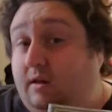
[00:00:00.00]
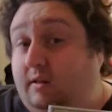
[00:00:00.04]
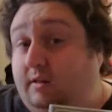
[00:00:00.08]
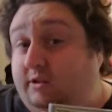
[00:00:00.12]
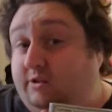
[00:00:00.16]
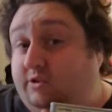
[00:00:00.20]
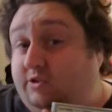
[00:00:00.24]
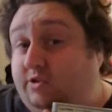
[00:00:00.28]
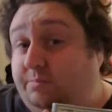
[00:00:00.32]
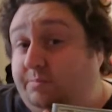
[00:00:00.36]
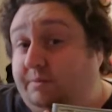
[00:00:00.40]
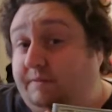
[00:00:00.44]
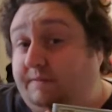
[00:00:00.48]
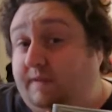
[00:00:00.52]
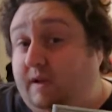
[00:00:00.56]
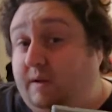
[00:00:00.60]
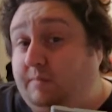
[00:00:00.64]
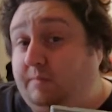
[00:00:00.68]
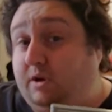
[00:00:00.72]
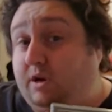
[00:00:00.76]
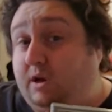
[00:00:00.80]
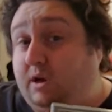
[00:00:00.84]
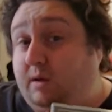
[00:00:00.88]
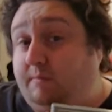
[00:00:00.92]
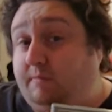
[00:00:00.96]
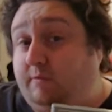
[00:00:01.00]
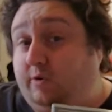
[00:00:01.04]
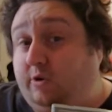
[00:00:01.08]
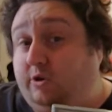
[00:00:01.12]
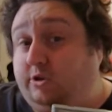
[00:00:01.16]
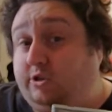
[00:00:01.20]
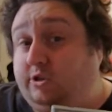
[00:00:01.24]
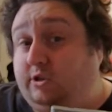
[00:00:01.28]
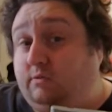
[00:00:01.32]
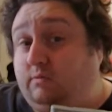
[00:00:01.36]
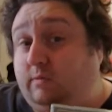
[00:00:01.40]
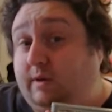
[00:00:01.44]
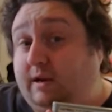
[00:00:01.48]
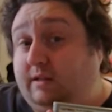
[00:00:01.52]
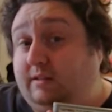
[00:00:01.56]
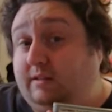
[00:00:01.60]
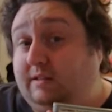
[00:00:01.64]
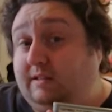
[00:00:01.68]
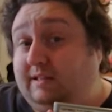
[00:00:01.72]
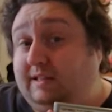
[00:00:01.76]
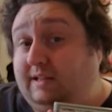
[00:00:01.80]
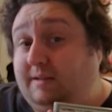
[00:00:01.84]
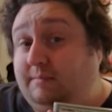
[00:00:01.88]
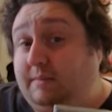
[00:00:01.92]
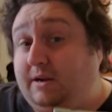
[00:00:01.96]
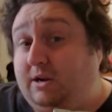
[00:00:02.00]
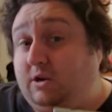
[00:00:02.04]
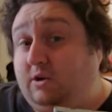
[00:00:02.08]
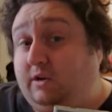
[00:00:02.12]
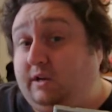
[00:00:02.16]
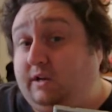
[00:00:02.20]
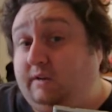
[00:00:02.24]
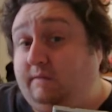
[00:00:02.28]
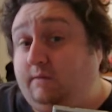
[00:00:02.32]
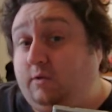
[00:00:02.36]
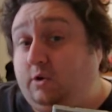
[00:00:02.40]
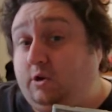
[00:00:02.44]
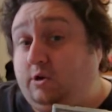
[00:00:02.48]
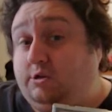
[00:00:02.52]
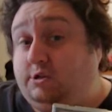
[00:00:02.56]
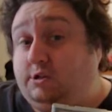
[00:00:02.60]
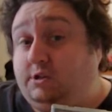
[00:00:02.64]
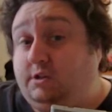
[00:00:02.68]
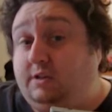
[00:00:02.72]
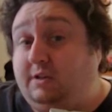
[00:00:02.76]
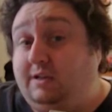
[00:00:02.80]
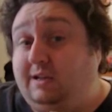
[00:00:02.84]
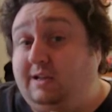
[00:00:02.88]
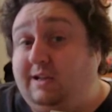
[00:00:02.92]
Super Famicom version rather than the American version.